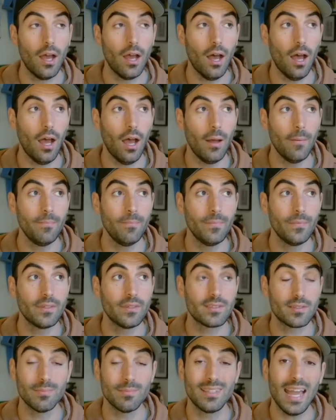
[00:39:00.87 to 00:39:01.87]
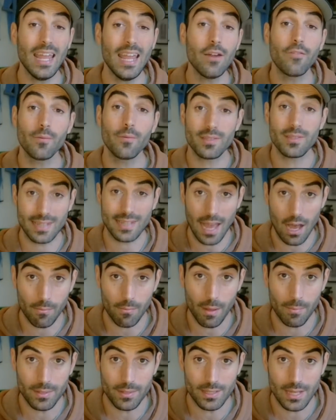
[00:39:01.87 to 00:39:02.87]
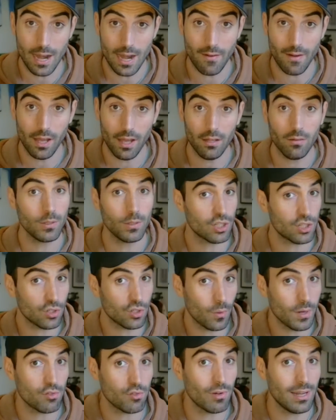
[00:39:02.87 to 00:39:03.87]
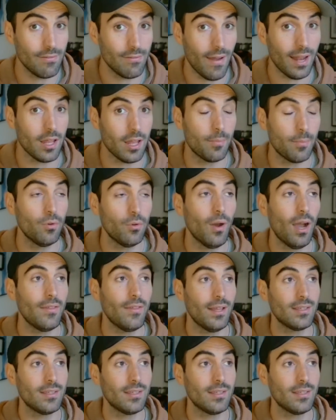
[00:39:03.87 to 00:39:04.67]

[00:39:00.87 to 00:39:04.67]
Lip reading: Some data from the scout members area, which is always really valuable, and